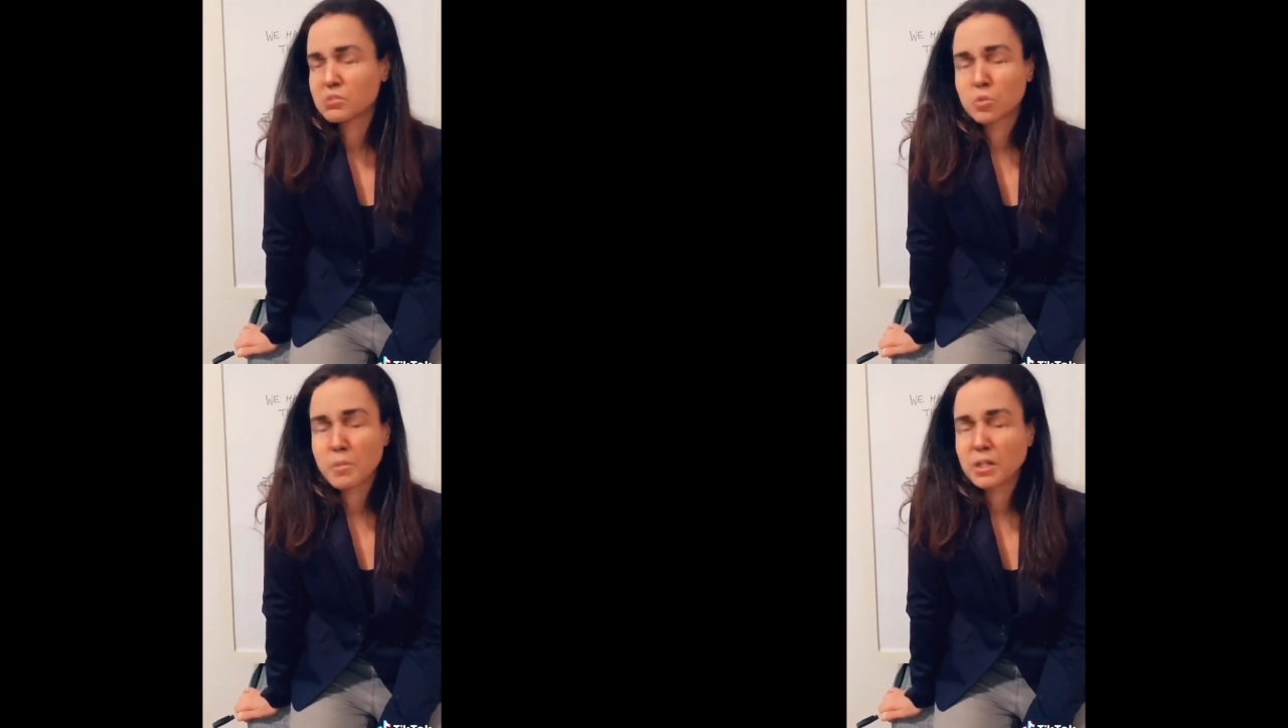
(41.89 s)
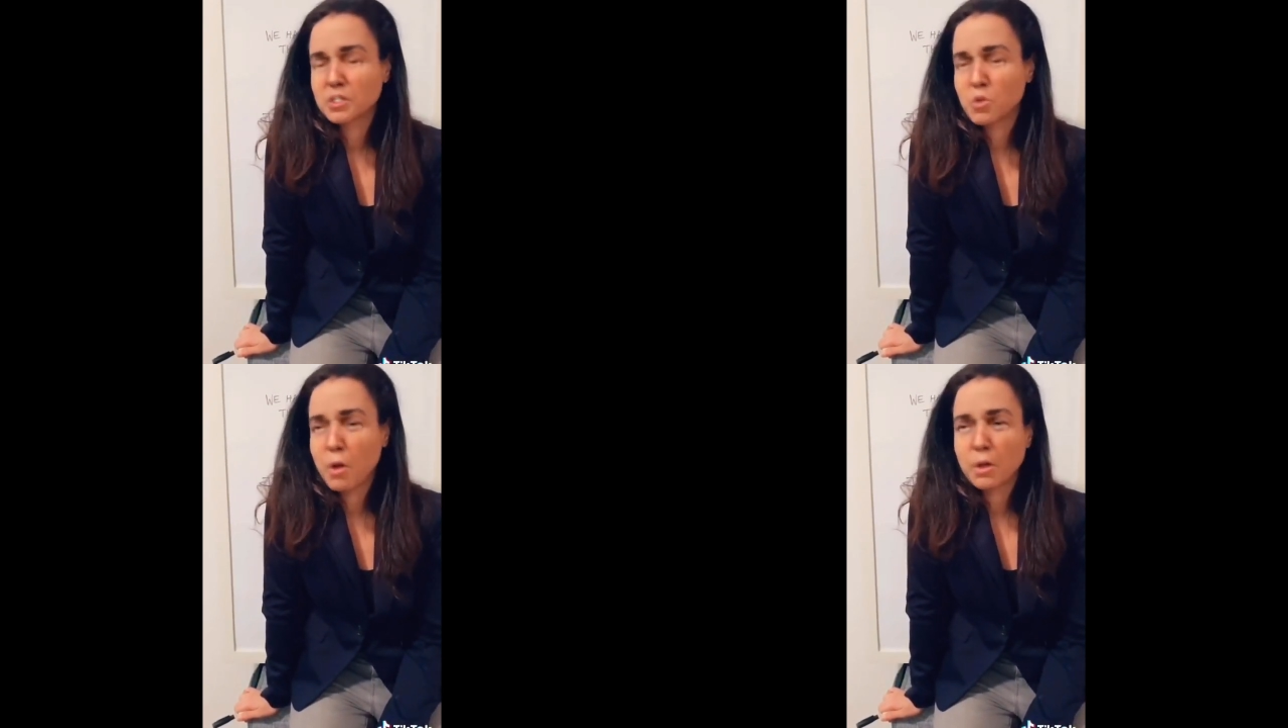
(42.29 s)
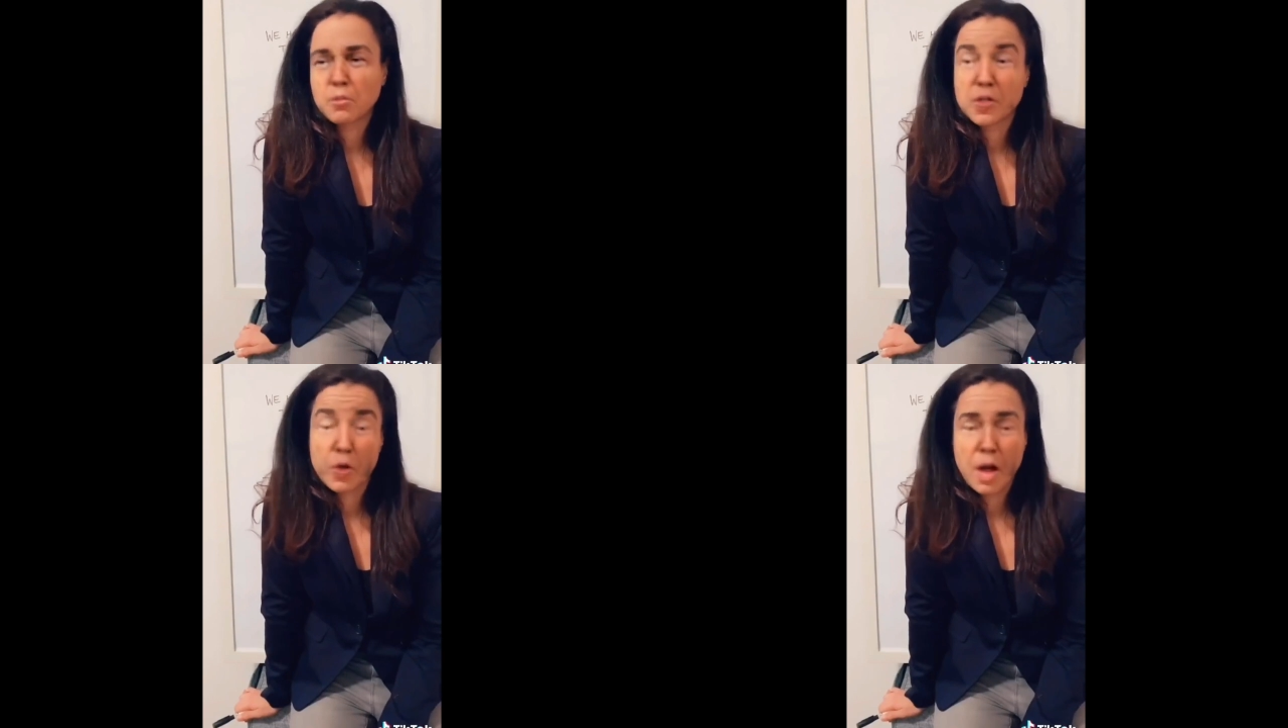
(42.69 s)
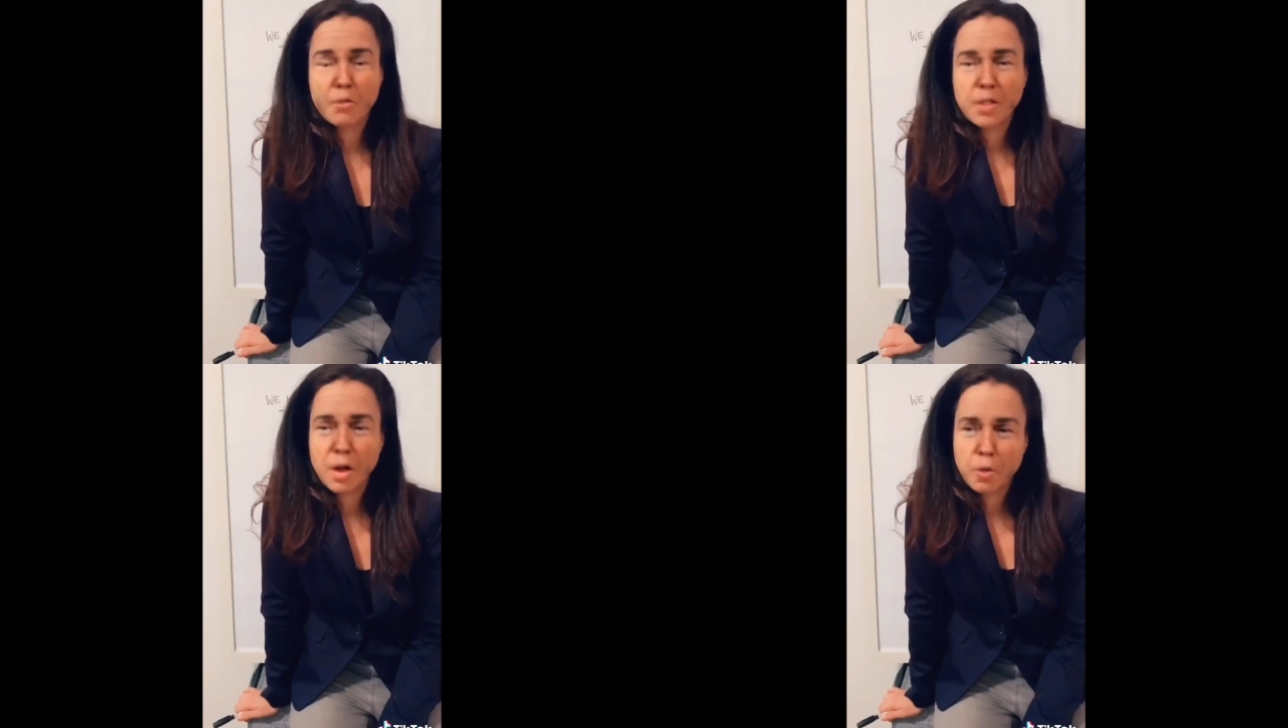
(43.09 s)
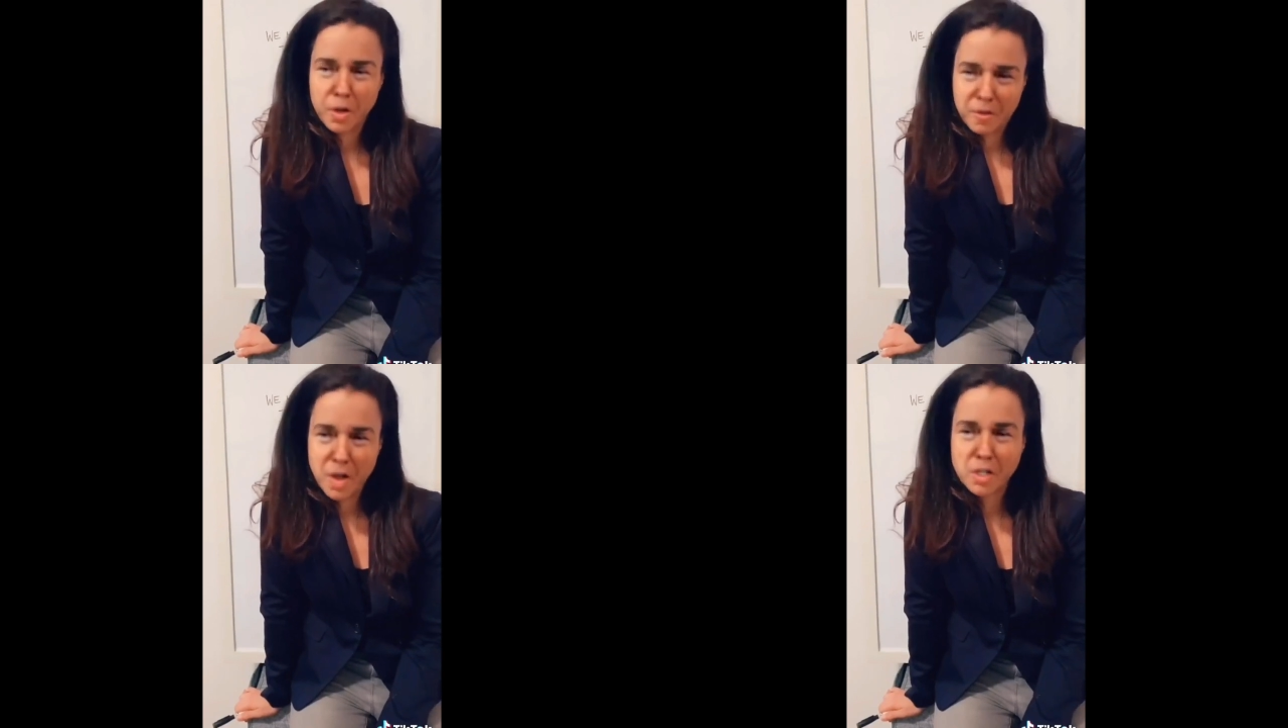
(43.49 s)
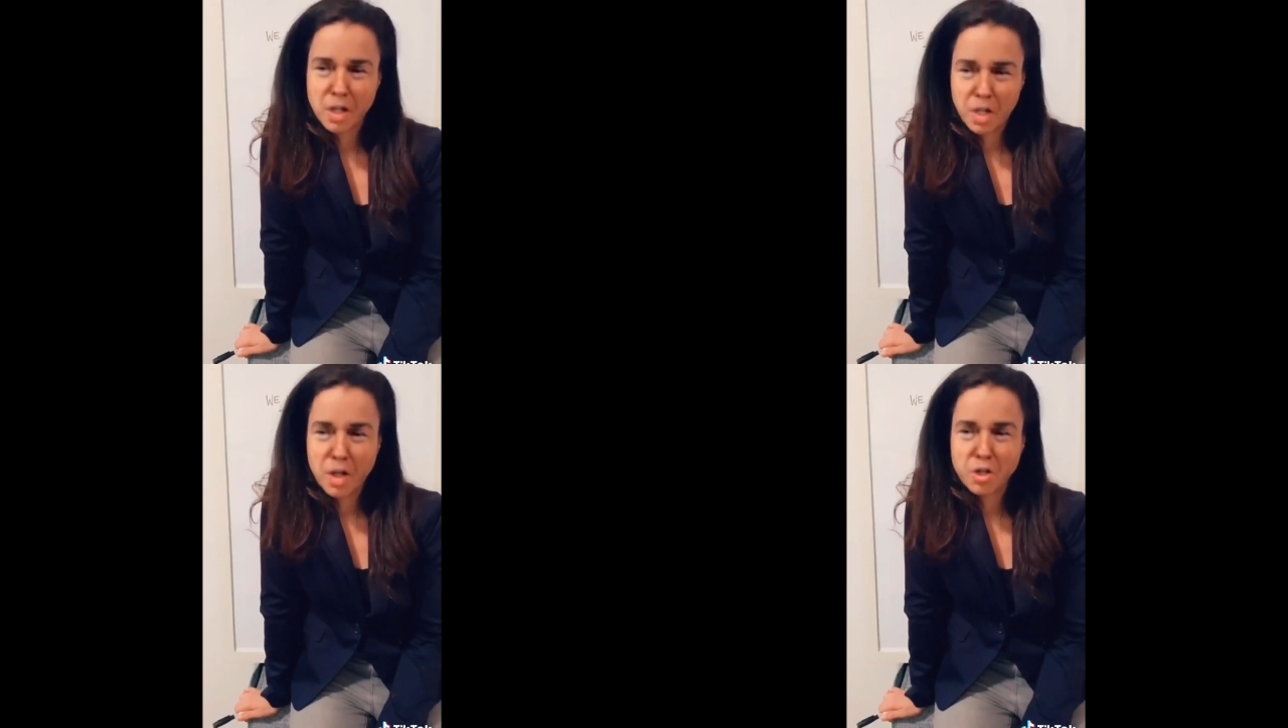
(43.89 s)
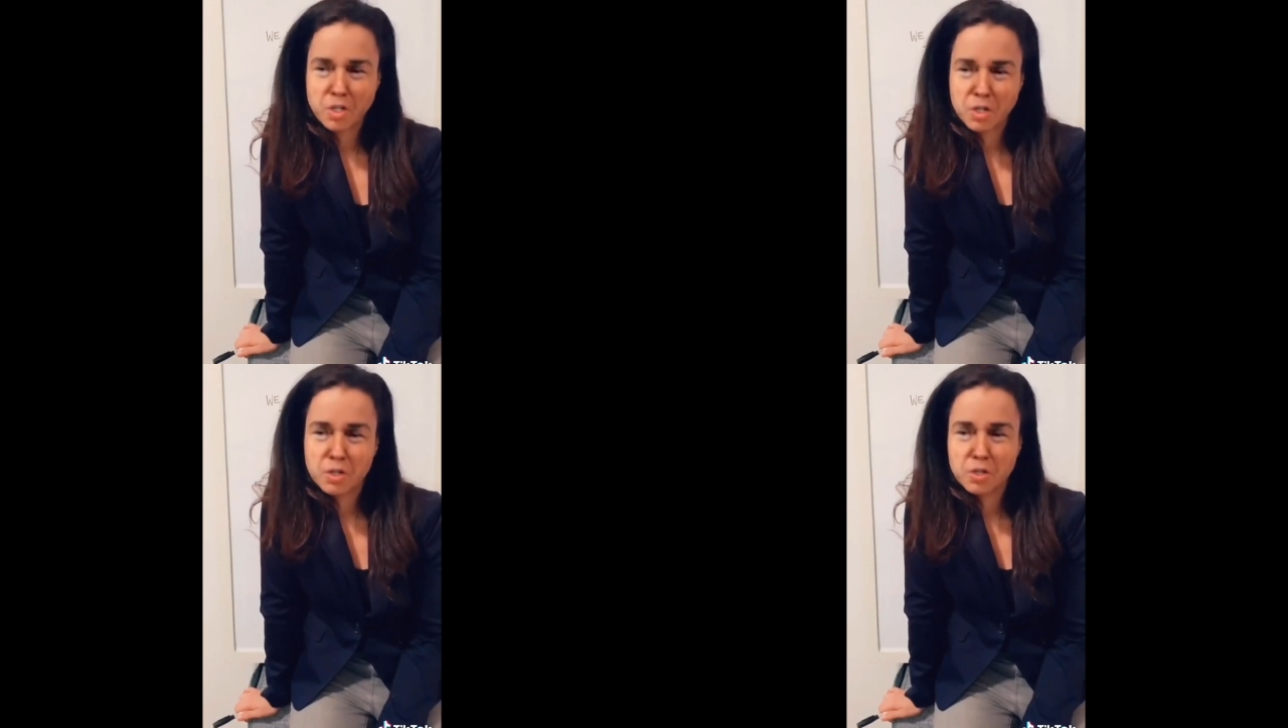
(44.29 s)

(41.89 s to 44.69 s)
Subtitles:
We're helping them with ventilators.